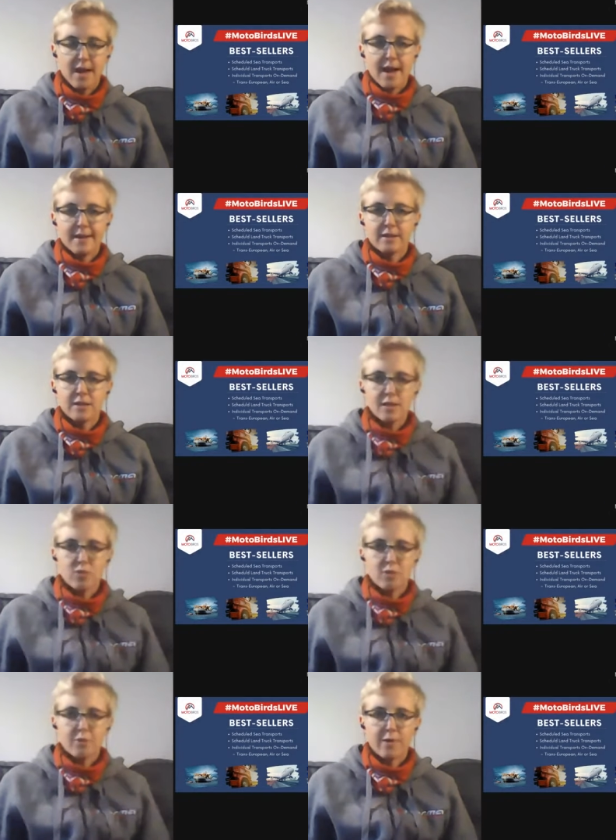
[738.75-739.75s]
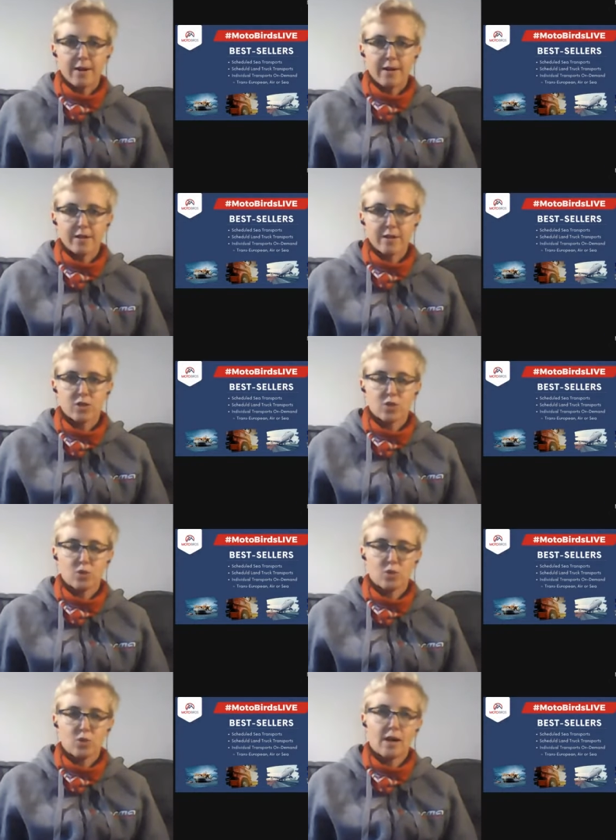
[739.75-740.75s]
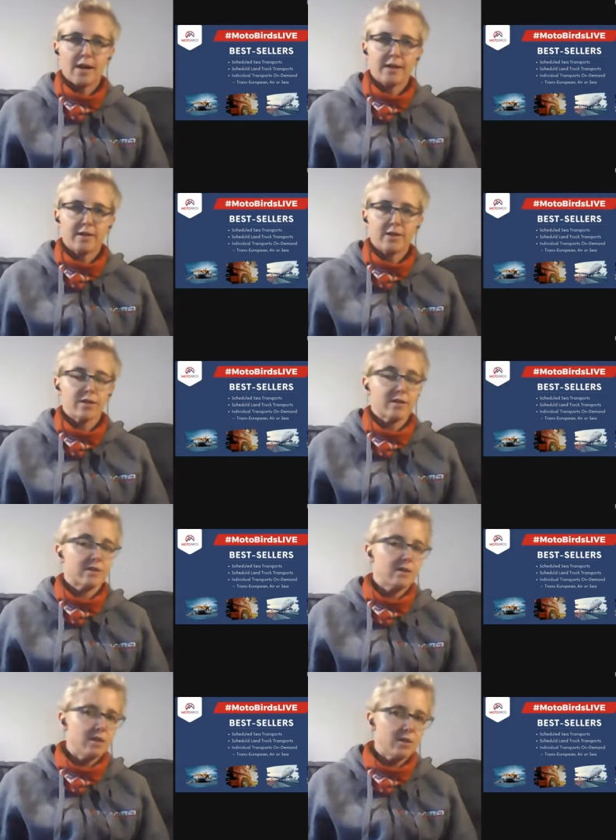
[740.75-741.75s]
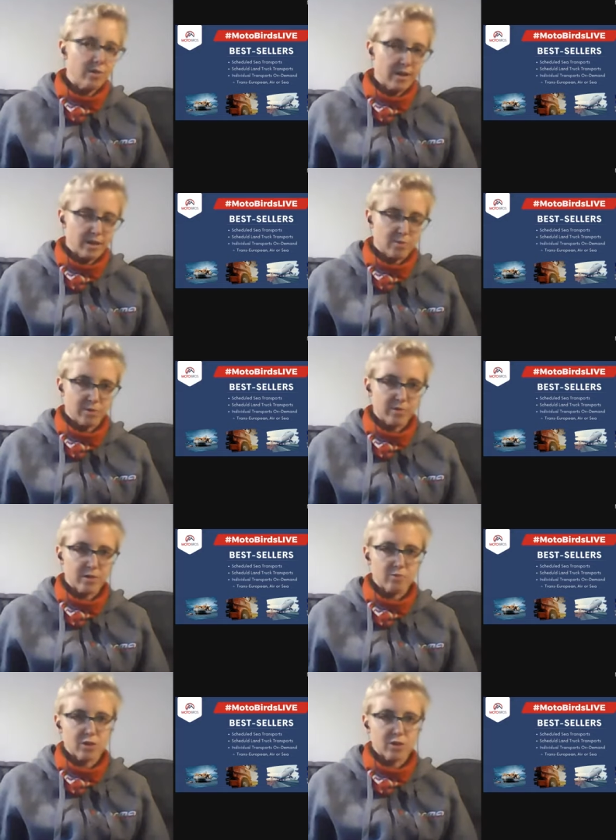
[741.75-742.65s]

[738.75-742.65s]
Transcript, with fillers: And this refers to either sea transports,